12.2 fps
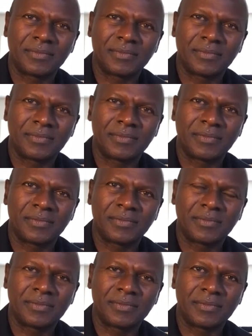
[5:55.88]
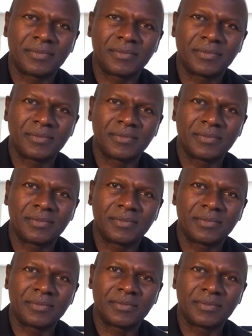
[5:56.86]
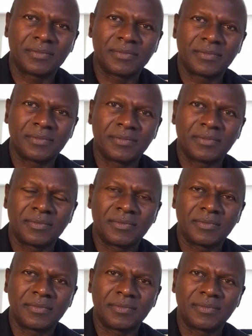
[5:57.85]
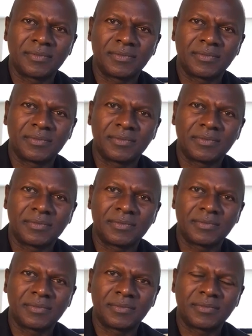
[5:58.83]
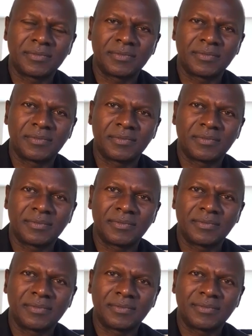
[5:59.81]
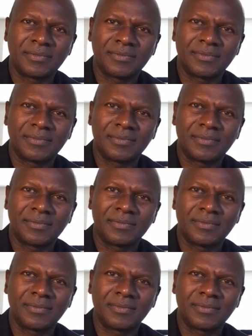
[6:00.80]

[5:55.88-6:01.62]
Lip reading: (not speaking)